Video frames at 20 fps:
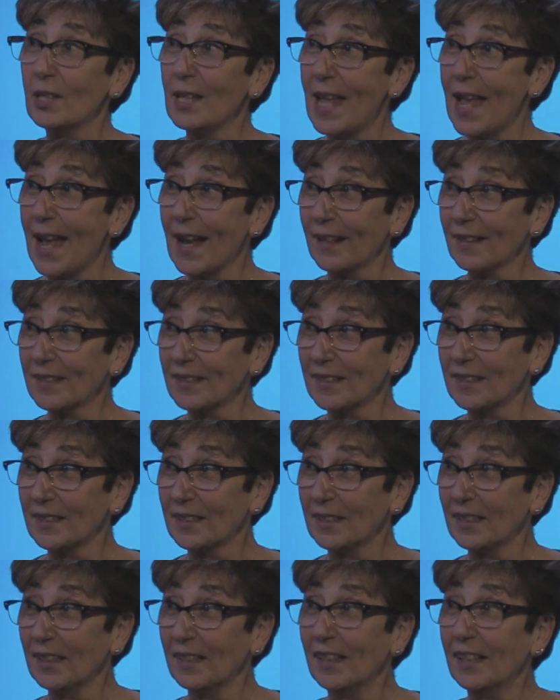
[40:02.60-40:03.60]
Next
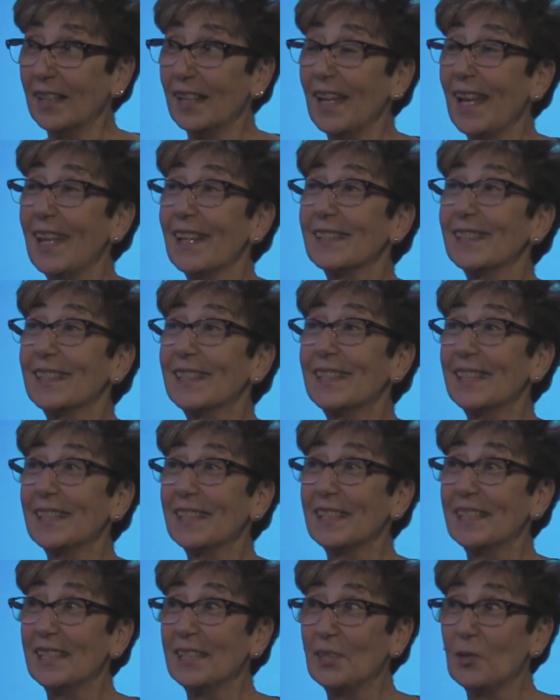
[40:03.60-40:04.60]
at
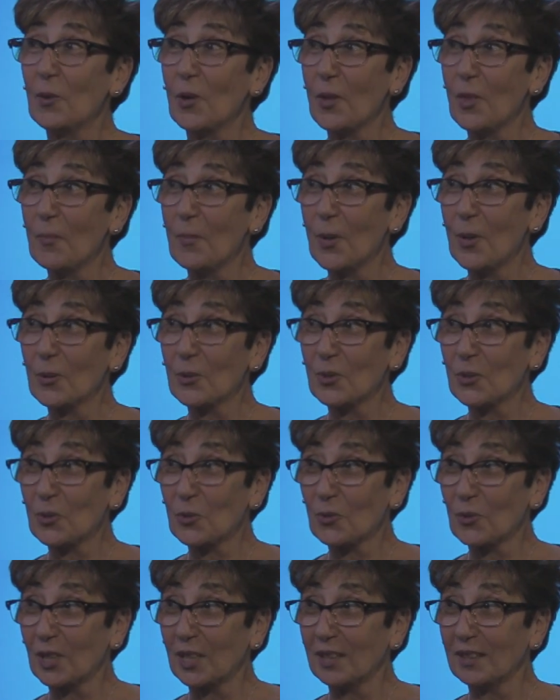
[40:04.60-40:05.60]
60 North Bow
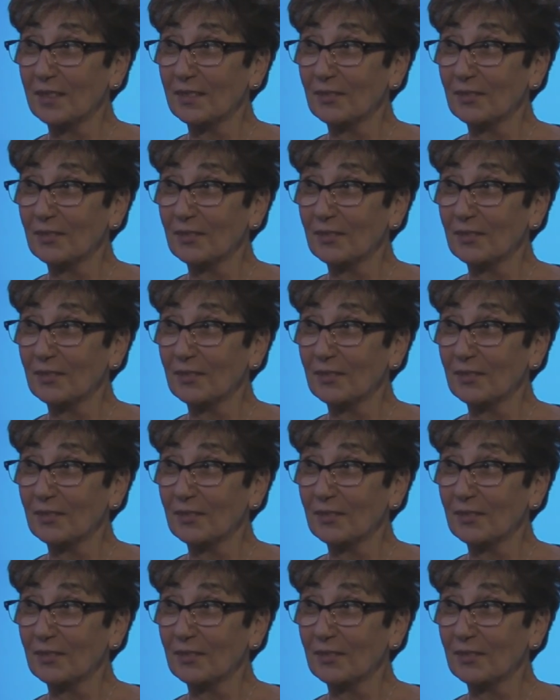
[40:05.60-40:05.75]
Street.